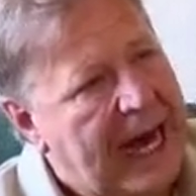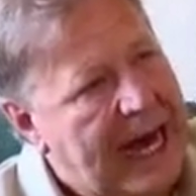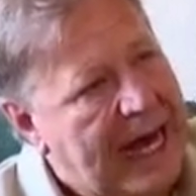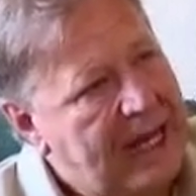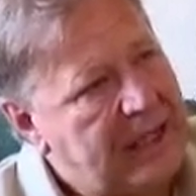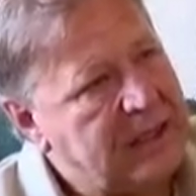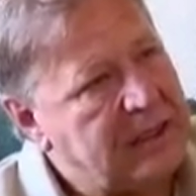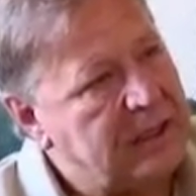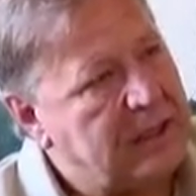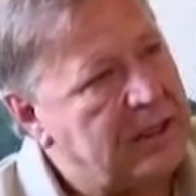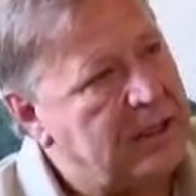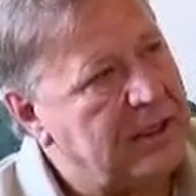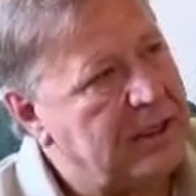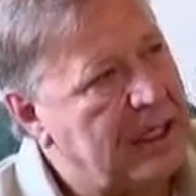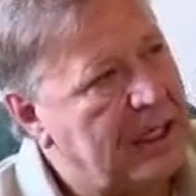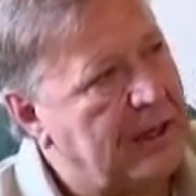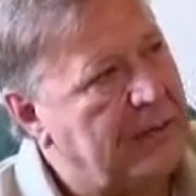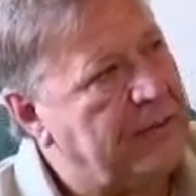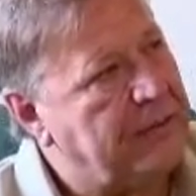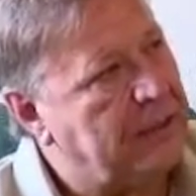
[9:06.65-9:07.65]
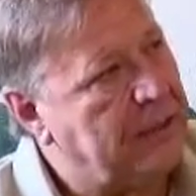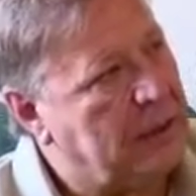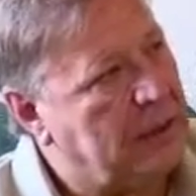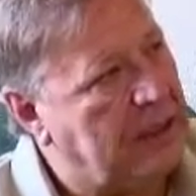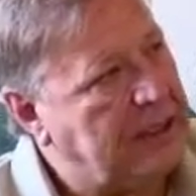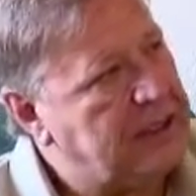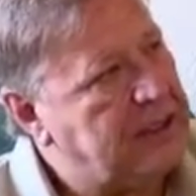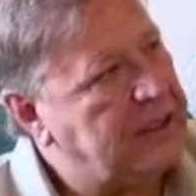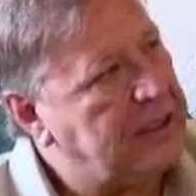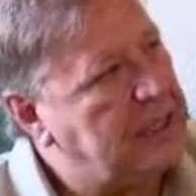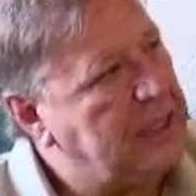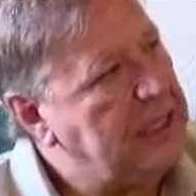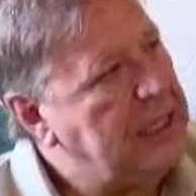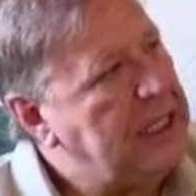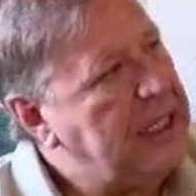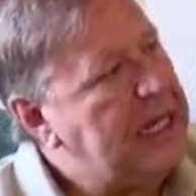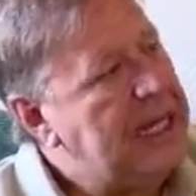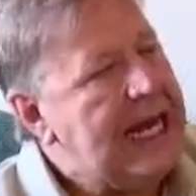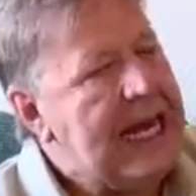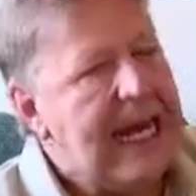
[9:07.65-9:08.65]
ask yourself the question,
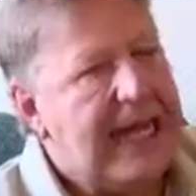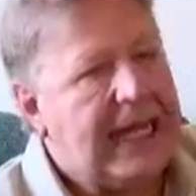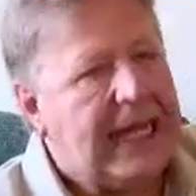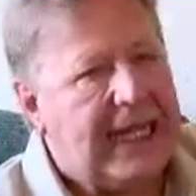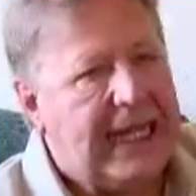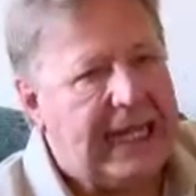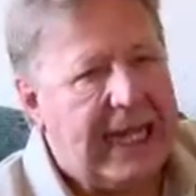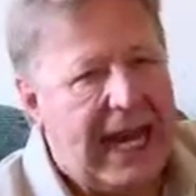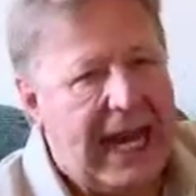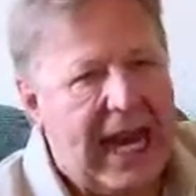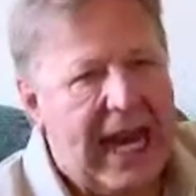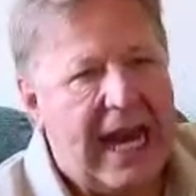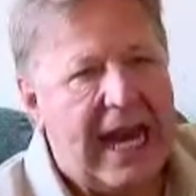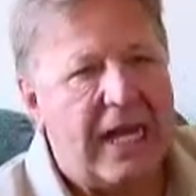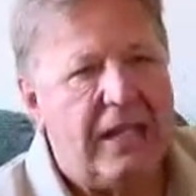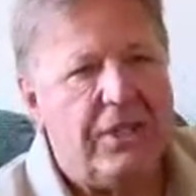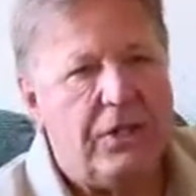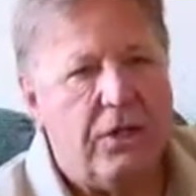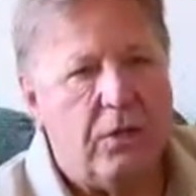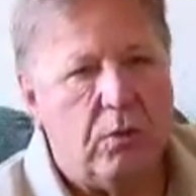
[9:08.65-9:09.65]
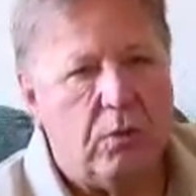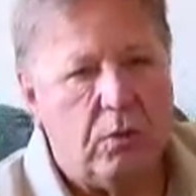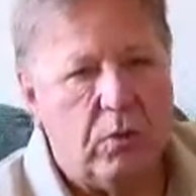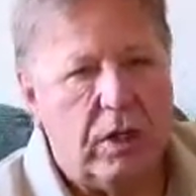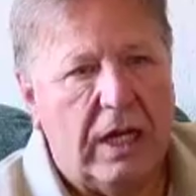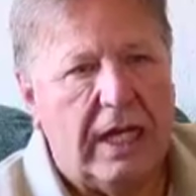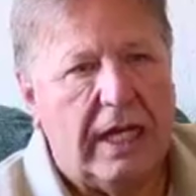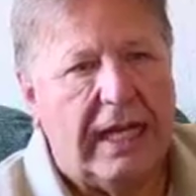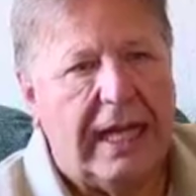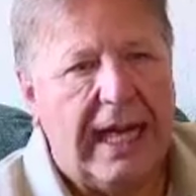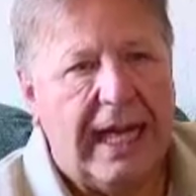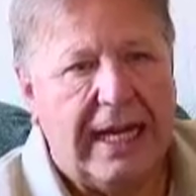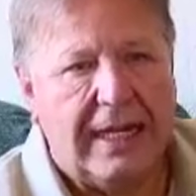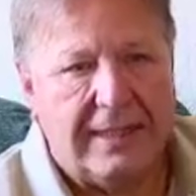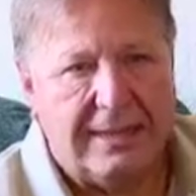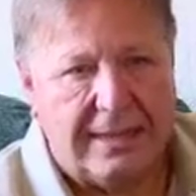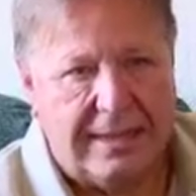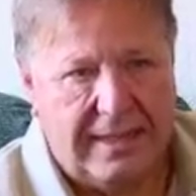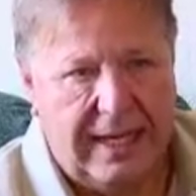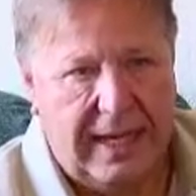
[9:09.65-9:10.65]
can you really
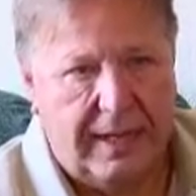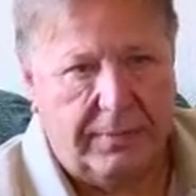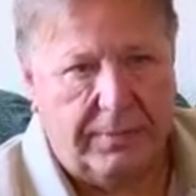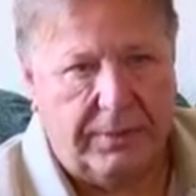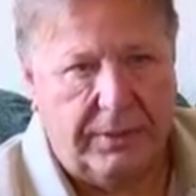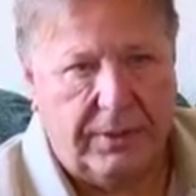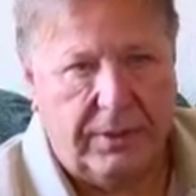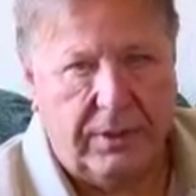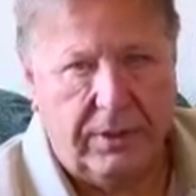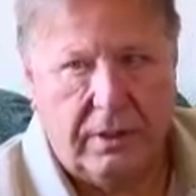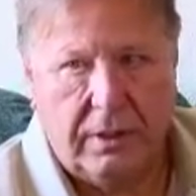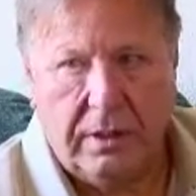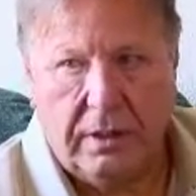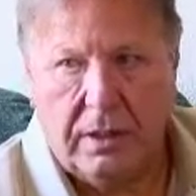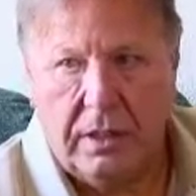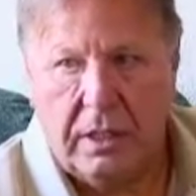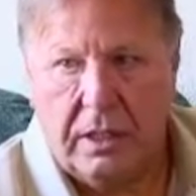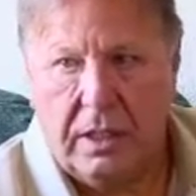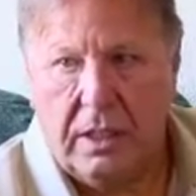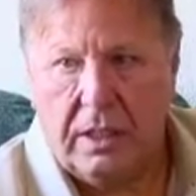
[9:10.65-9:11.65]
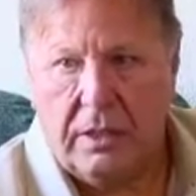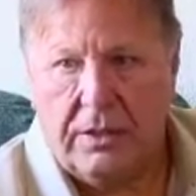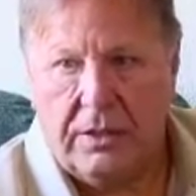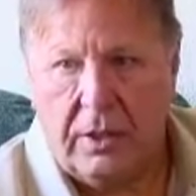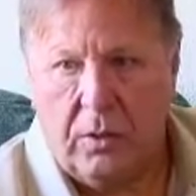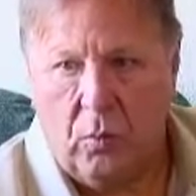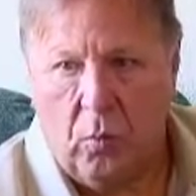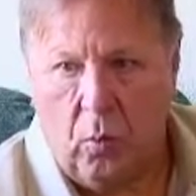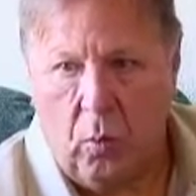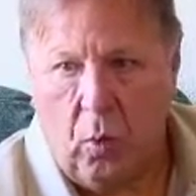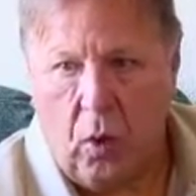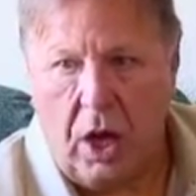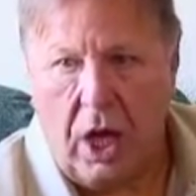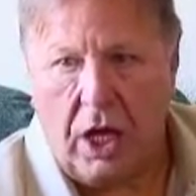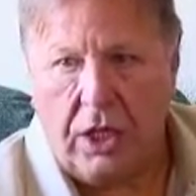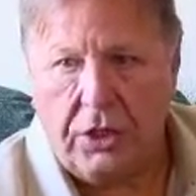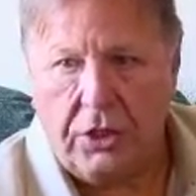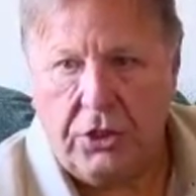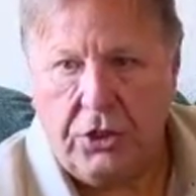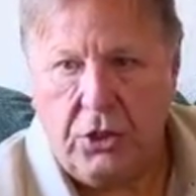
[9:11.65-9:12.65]
accept that
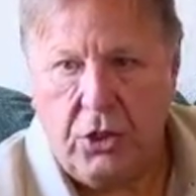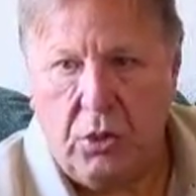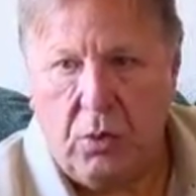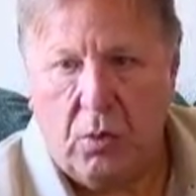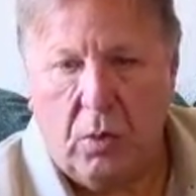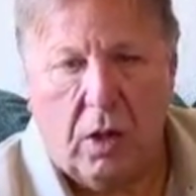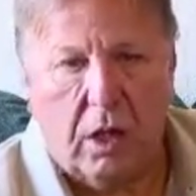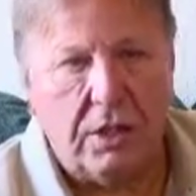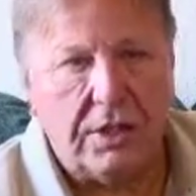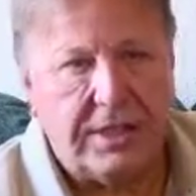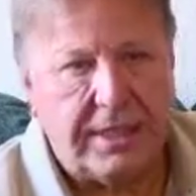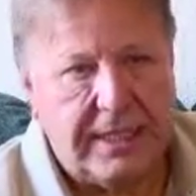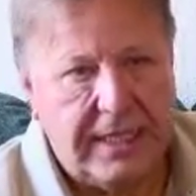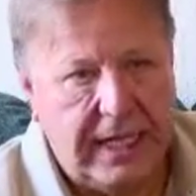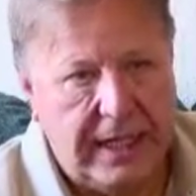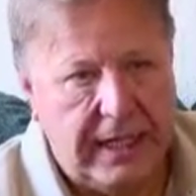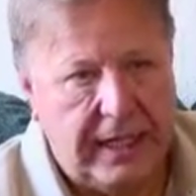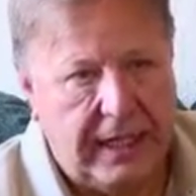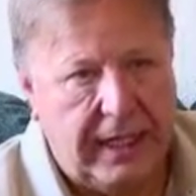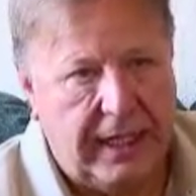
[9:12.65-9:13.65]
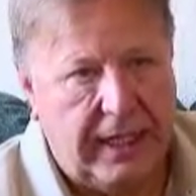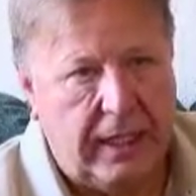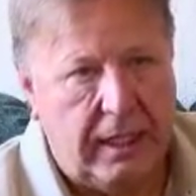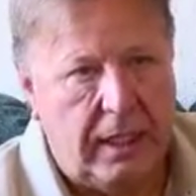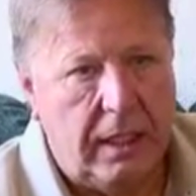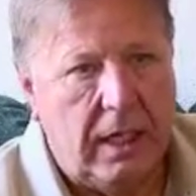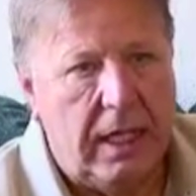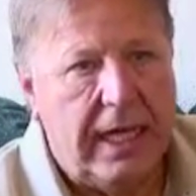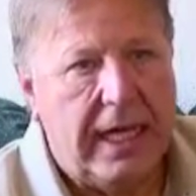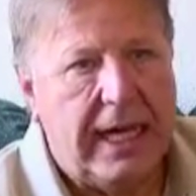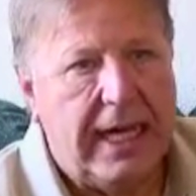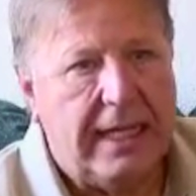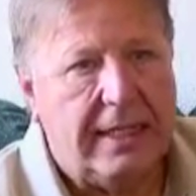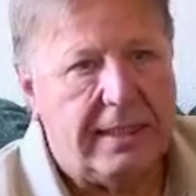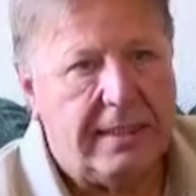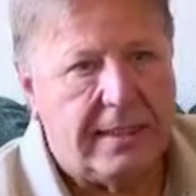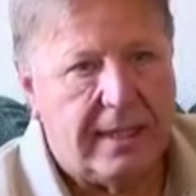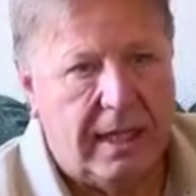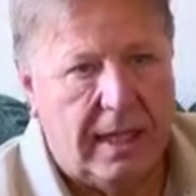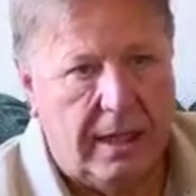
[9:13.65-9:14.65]
what you are seeking
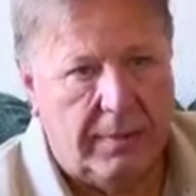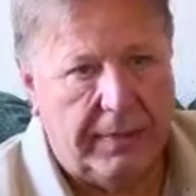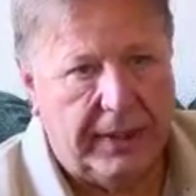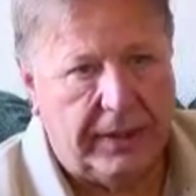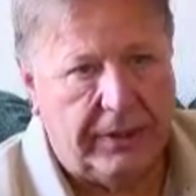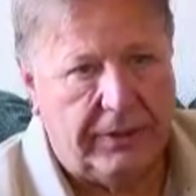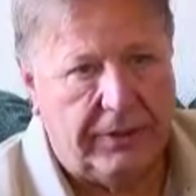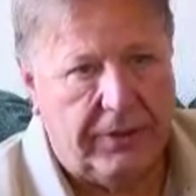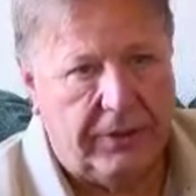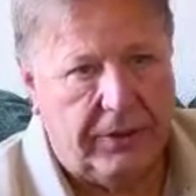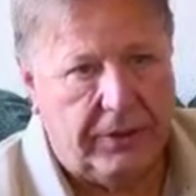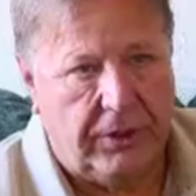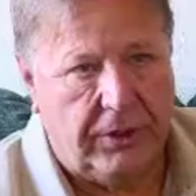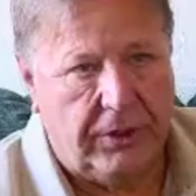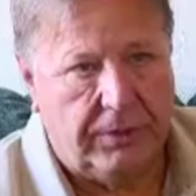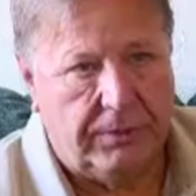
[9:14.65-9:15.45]
is coming to you?